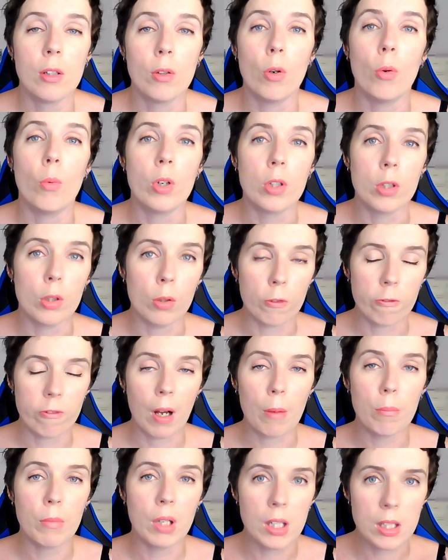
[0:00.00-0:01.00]
or what your
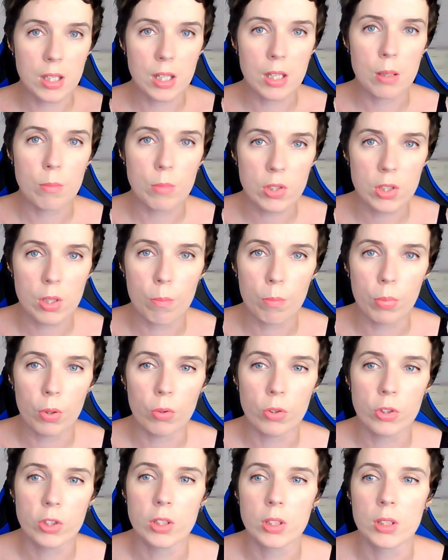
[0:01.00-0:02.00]
family deems
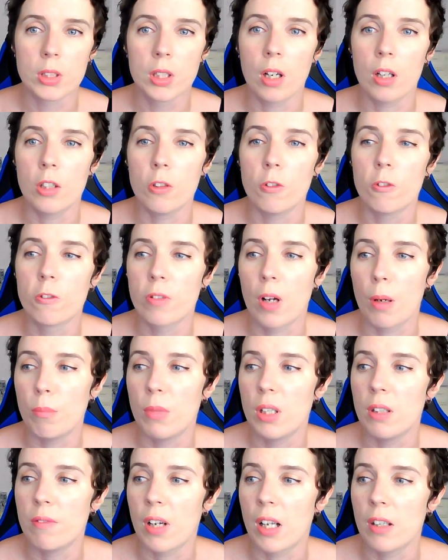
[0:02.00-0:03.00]
important are your
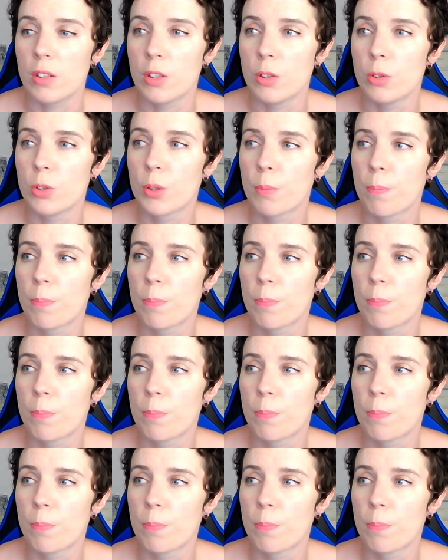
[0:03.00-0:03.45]
family values.